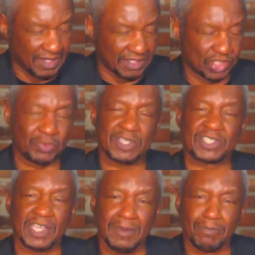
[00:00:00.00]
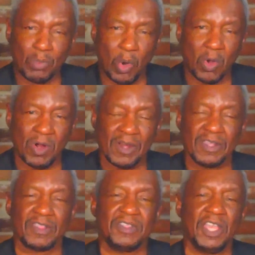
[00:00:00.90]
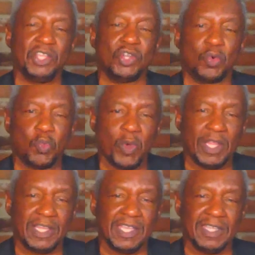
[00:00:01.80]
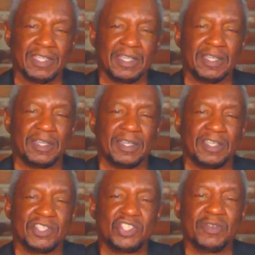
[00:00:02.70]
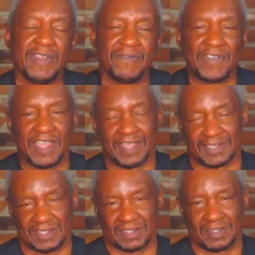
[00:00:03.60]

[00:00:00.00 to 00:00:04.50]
to receive more than you're willing to invest.